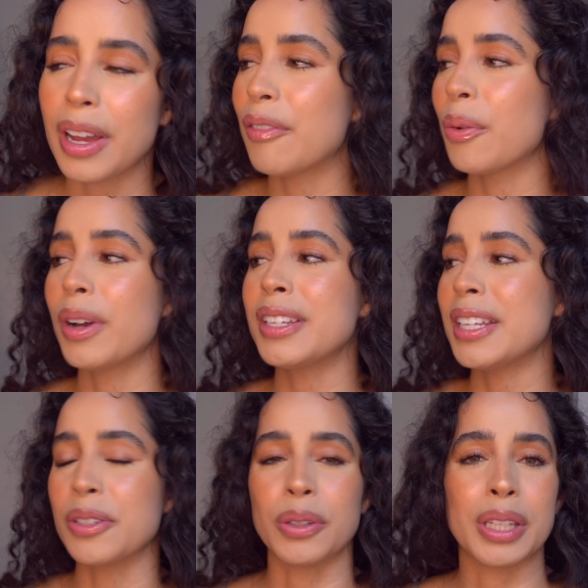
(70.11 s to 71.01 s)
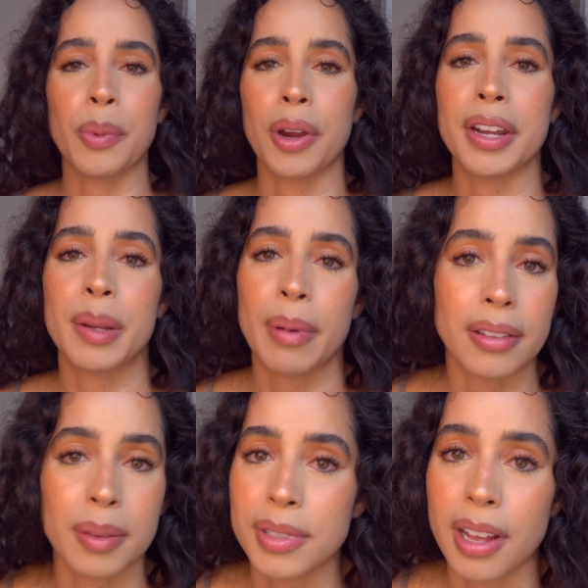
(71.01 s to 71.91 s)
everyone is only worried
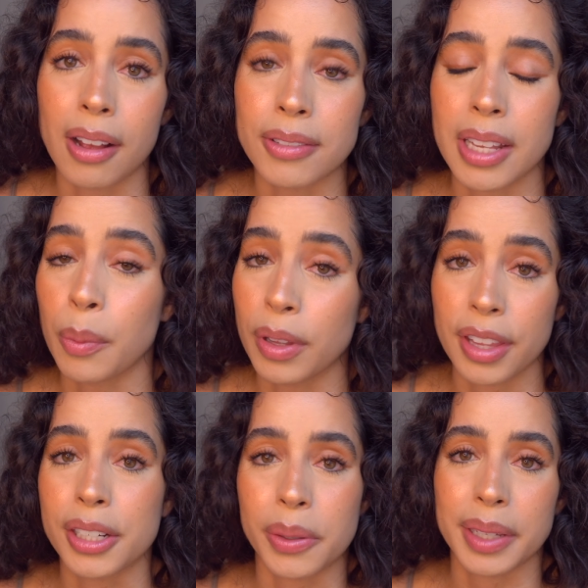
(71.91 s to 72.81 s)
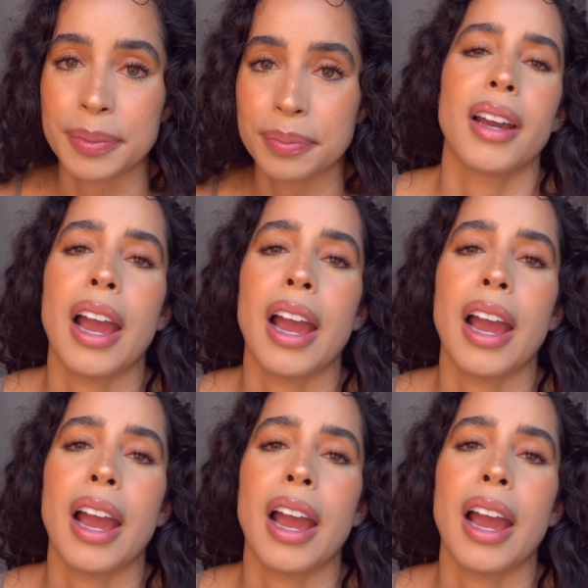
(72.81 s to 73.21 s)
about themselves and what they're doing.